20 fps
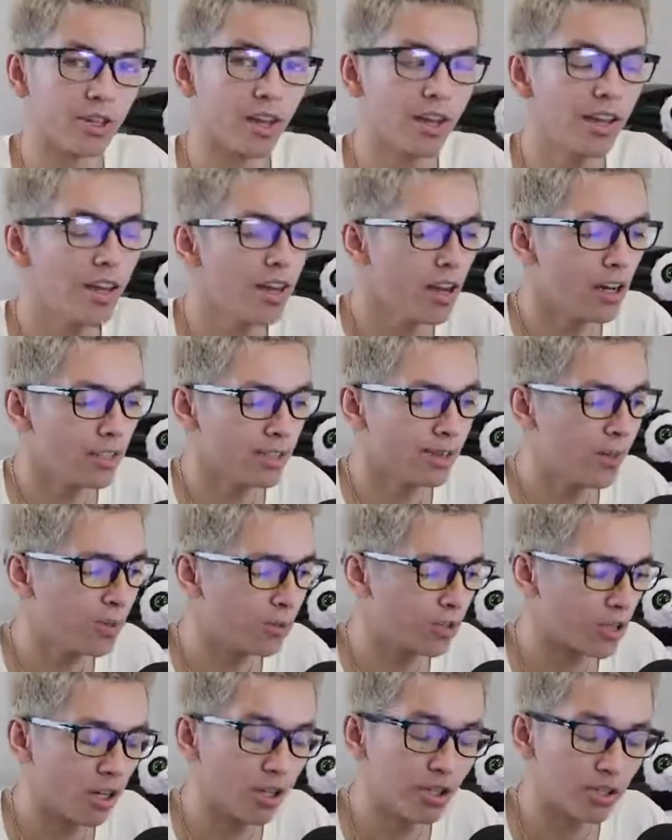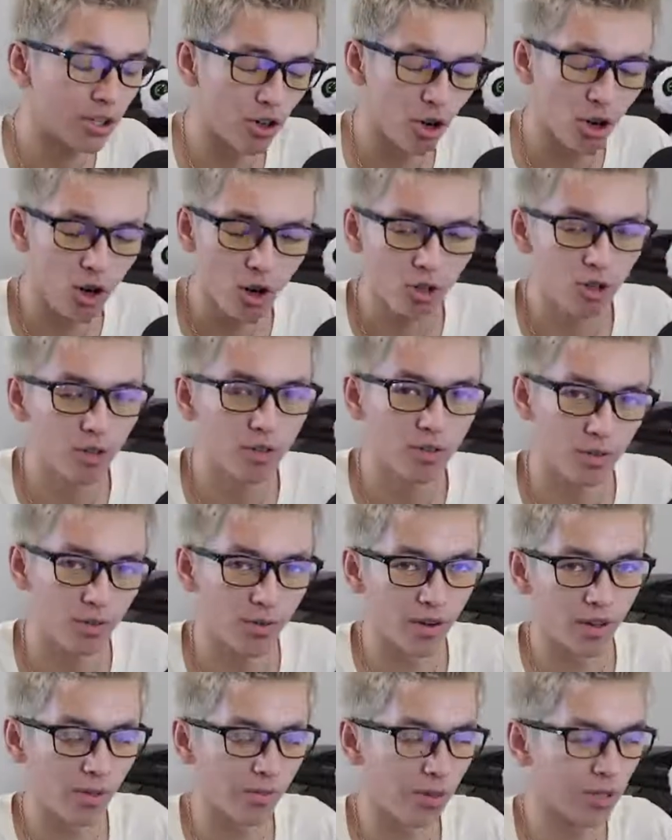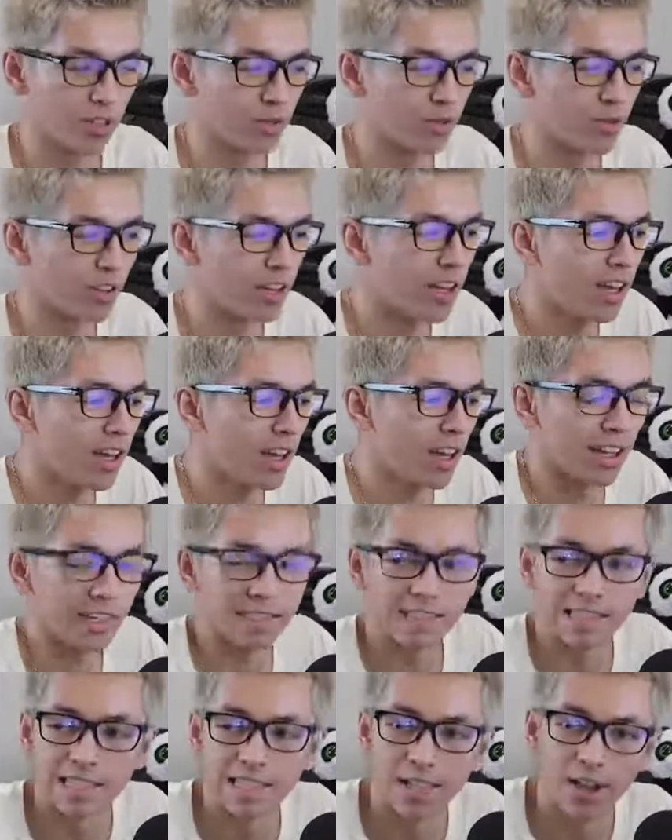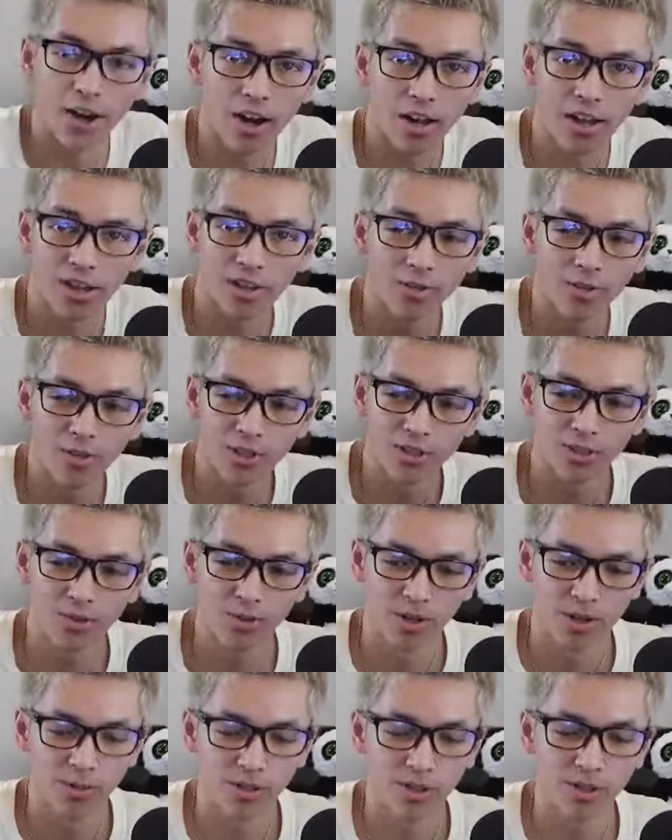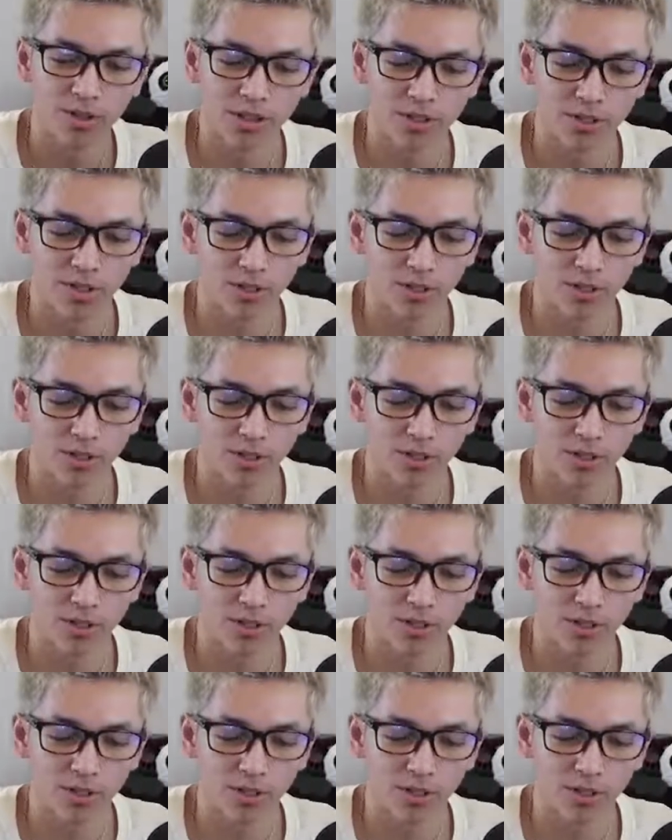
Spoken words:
Okay, some people's colors are all over the fucking place, and that's not what you want to be doing.